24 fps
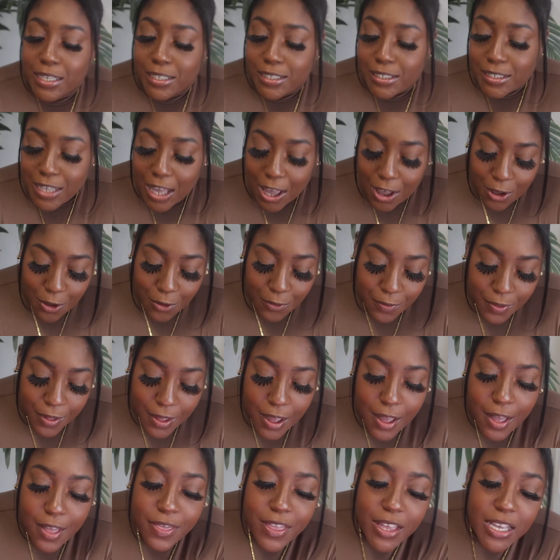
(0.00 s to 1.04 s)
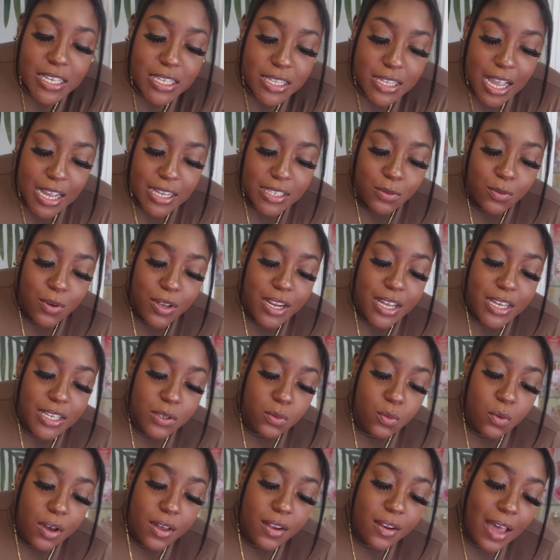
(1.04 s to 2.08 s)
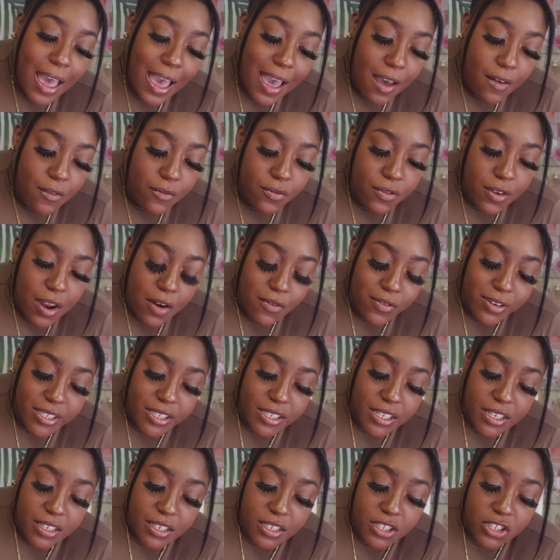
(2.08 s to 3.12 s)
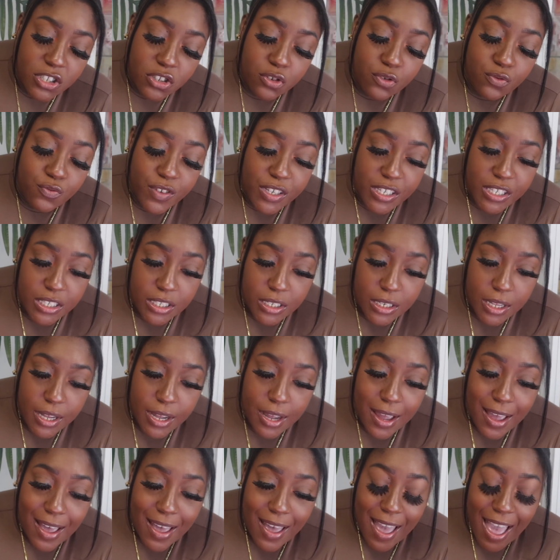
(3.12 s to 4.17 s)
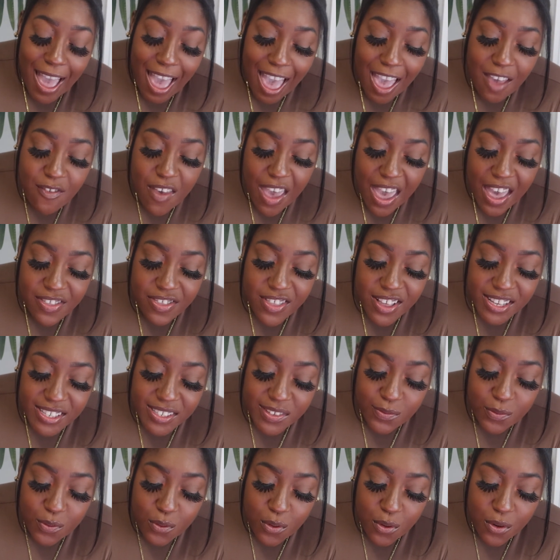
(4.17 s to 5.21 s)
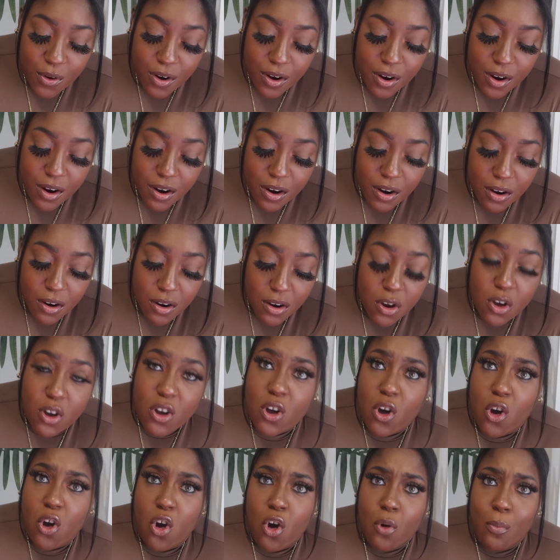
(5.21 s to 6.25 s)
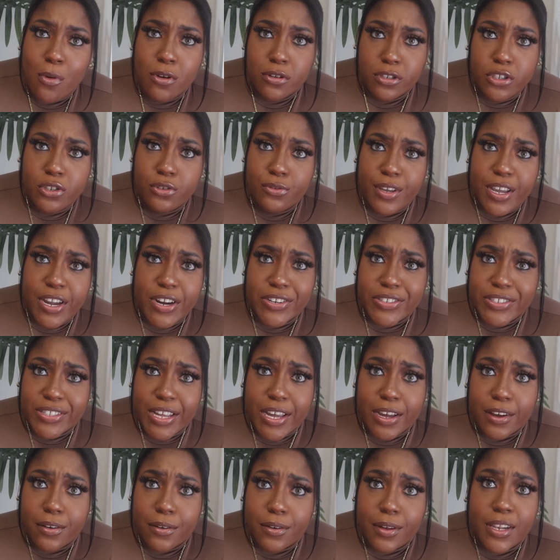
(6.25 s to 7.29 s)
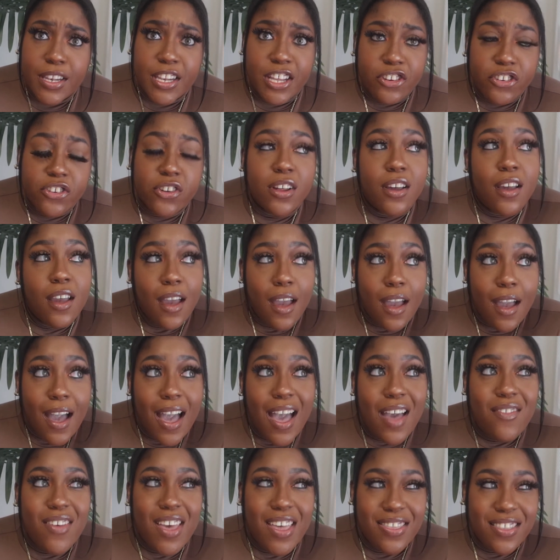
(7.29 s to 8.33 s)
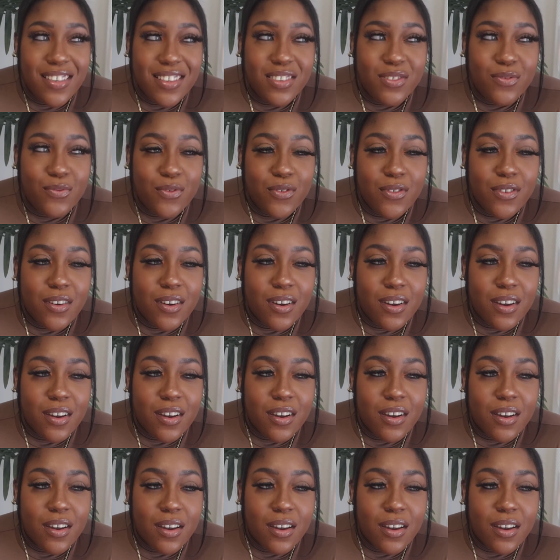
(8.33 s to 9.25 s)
so this next one is one I have never seen until recently. I've had this for almost 2 years now, literally. I've had this for